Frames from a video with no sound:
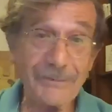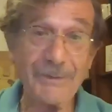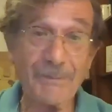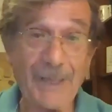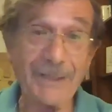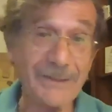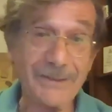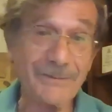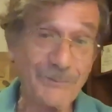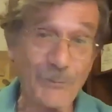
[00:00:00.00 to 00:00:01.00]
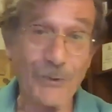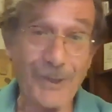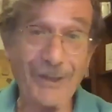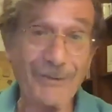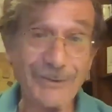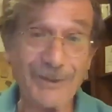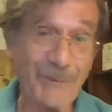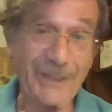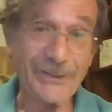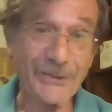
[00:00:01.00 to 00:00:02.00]
the mice walk out and
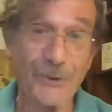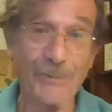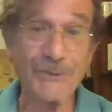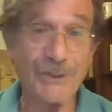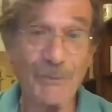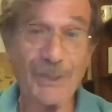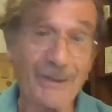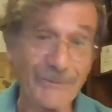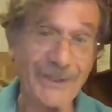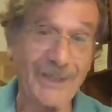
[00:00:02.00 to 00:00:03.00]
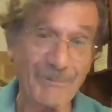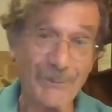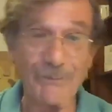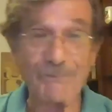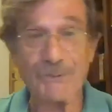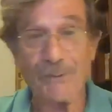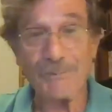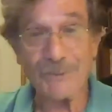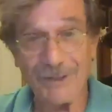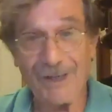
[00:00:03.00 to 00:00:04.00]
make stops, and we count the number of
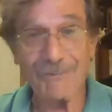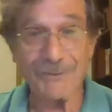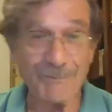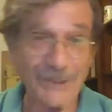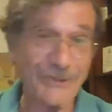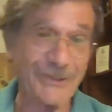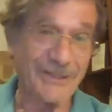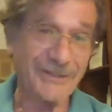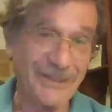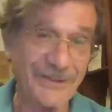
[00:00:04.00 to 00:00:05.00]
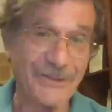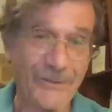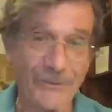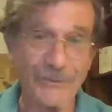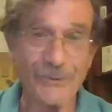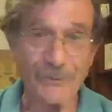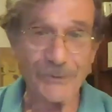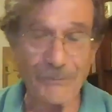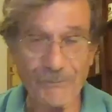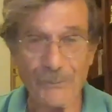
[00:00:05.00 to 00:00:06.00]
stops and how much distance they go, and so on and
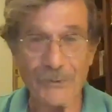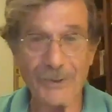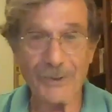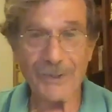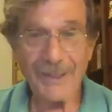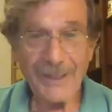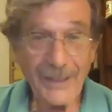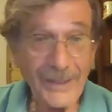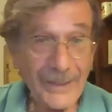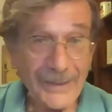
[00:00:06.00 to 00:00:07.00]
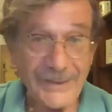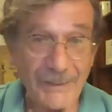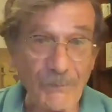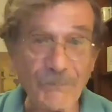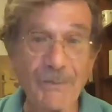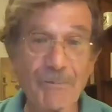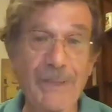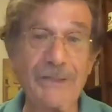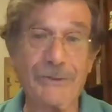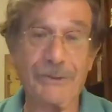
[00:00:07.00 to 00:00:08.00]
so forth. And some of the
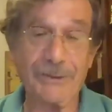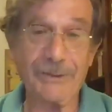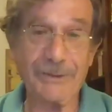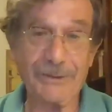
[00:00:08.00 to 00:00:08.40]
measures